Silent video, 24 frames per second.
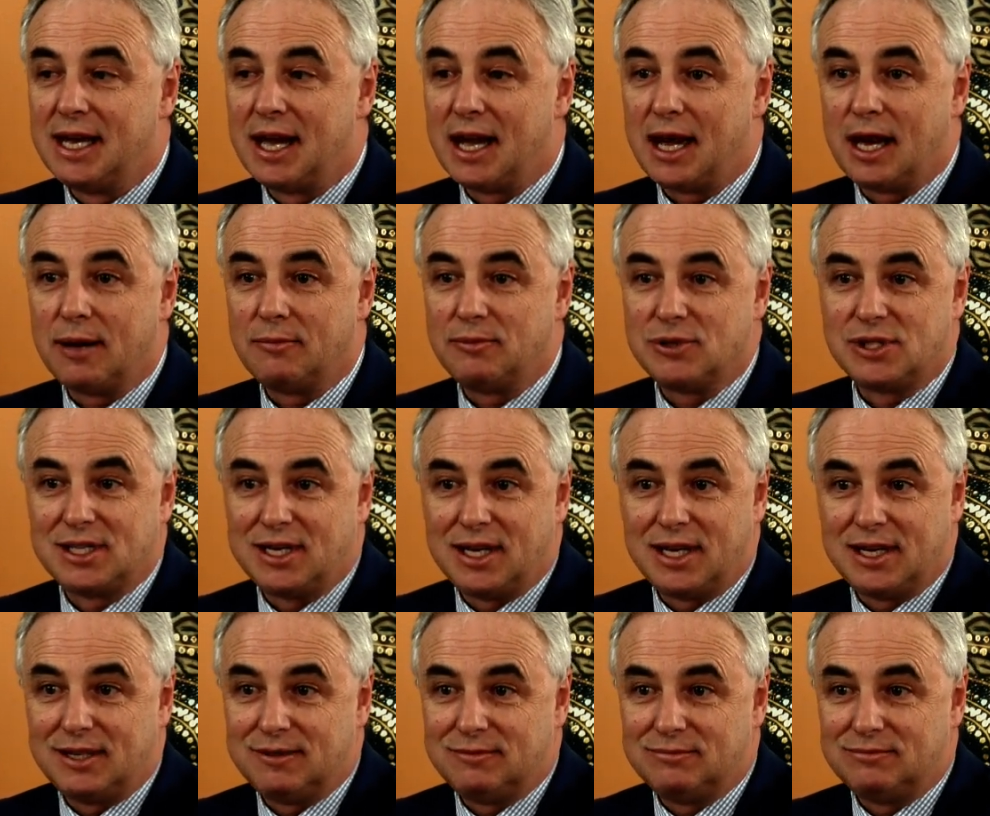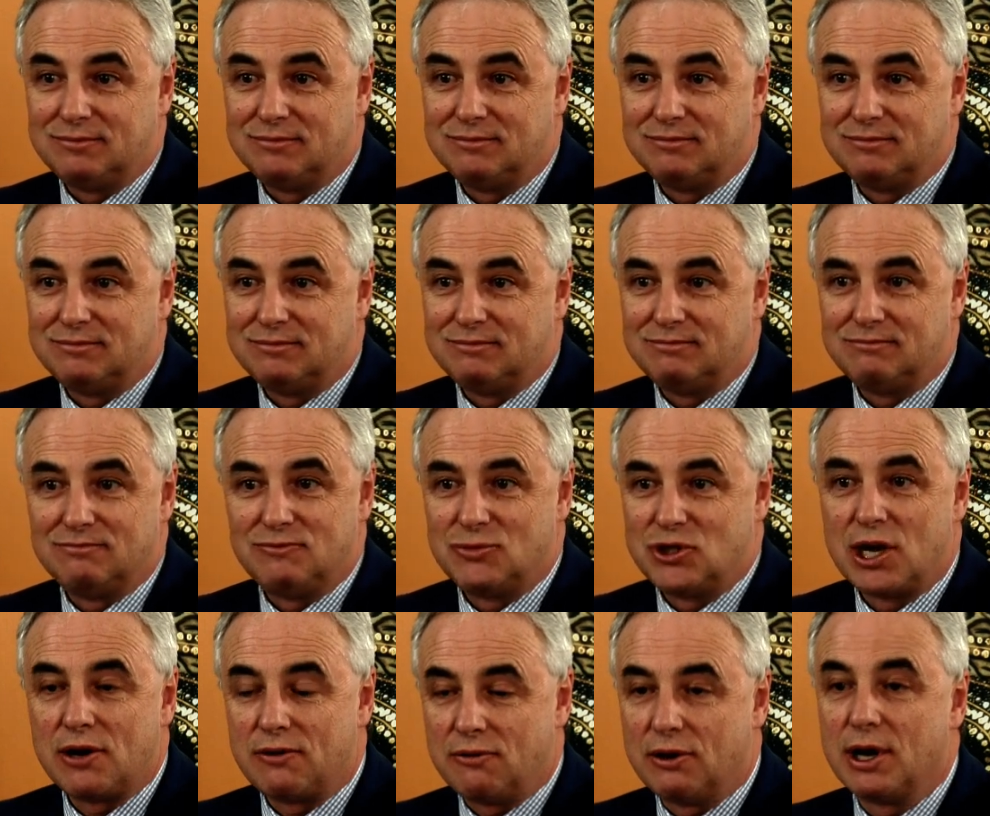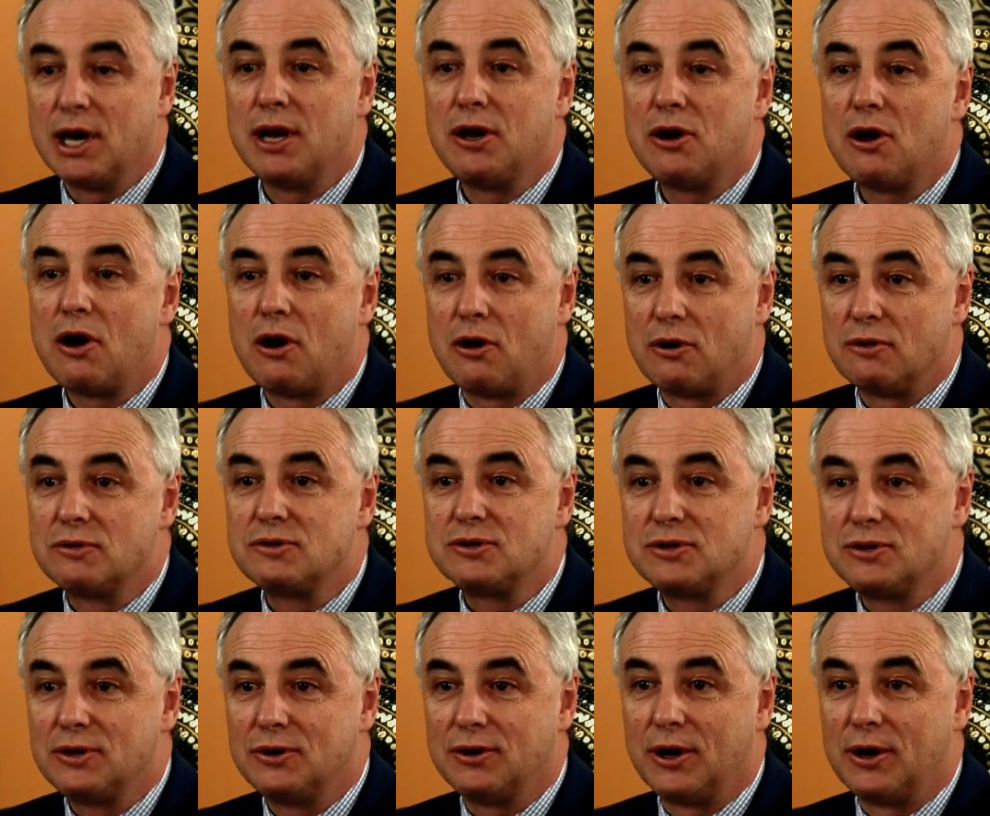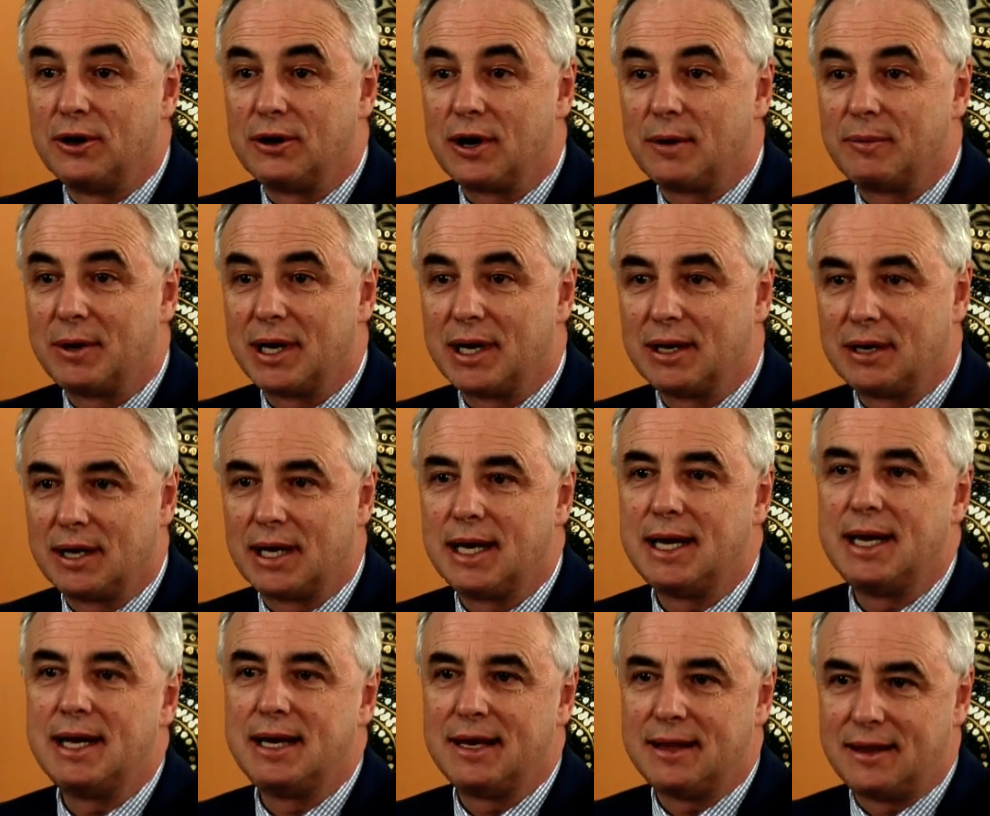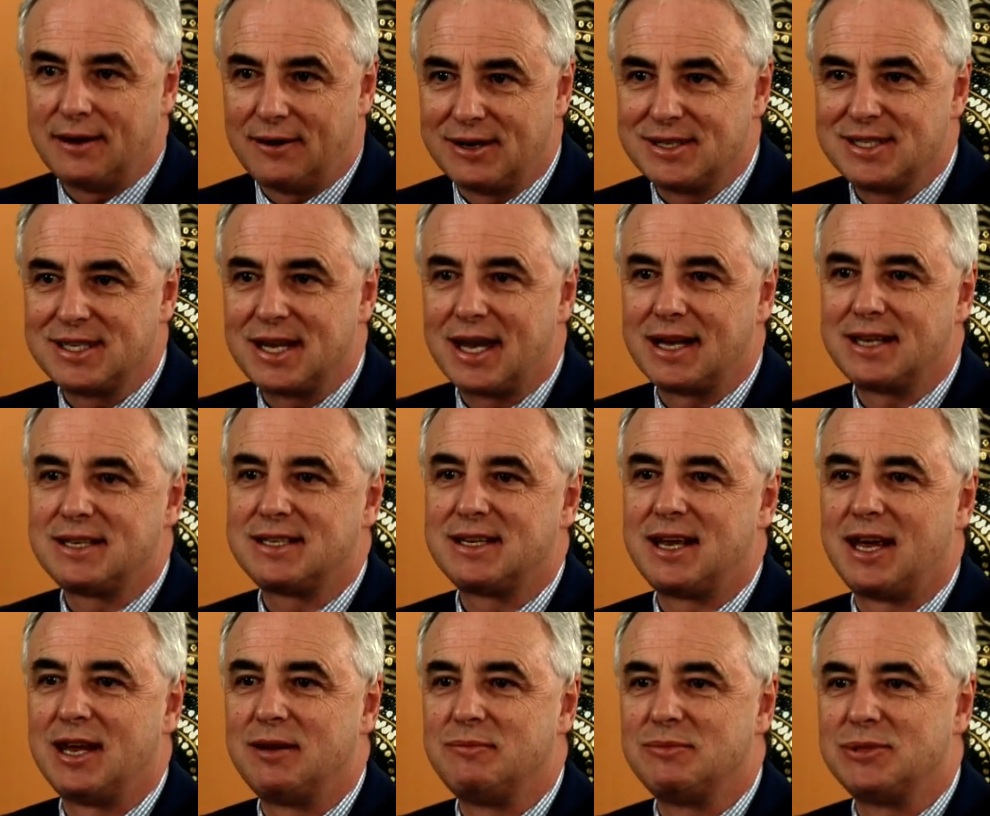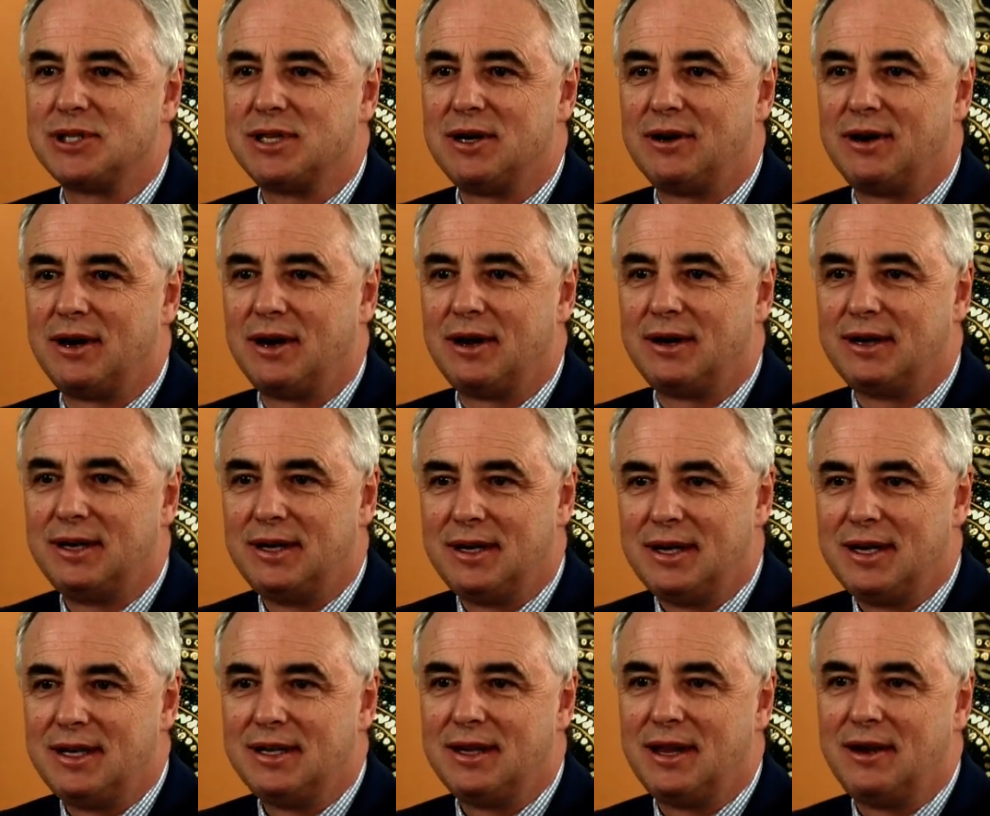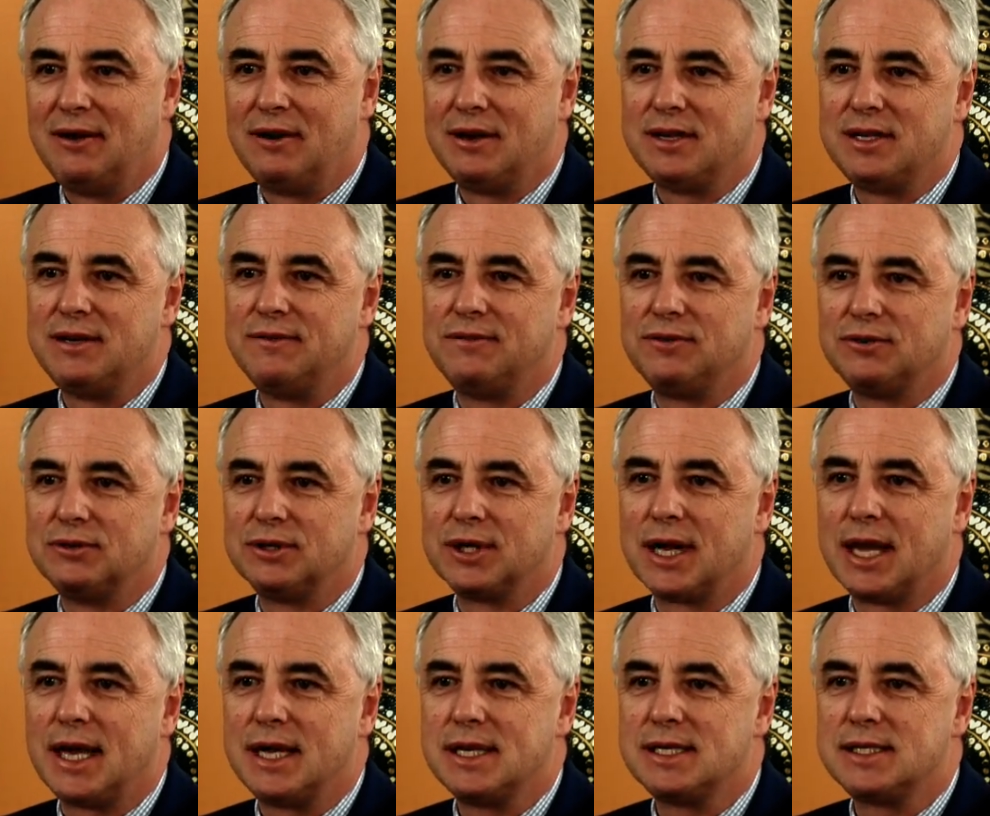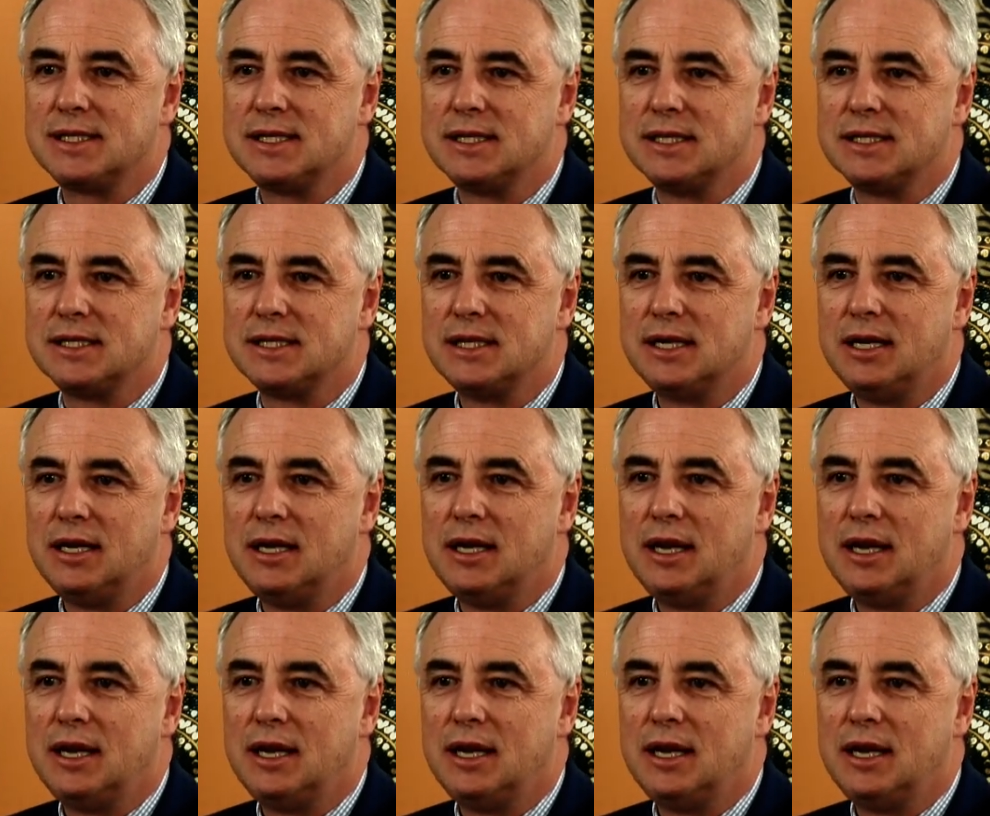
I would say generally not, you know. I mean, clearly there are sad times, there are difficult cases.